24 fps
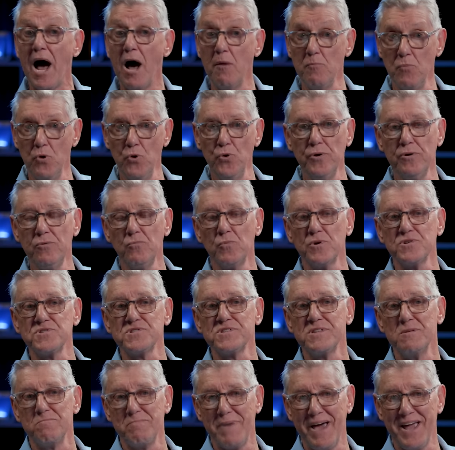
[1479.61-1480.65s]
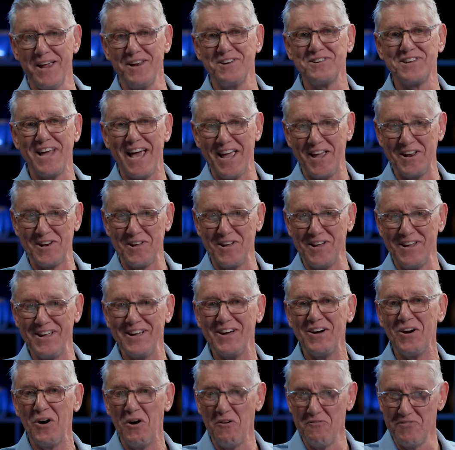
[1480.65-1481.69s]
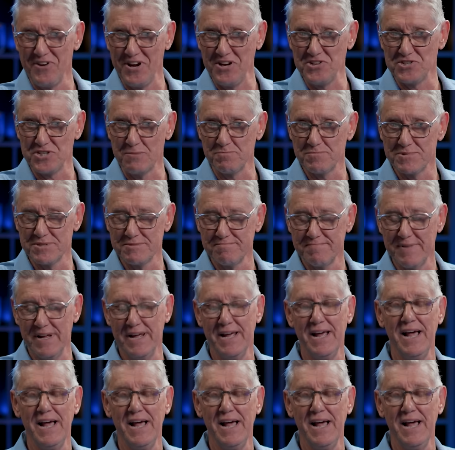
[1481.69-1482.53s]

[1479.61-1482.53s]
Amun was the main deity of Egypt,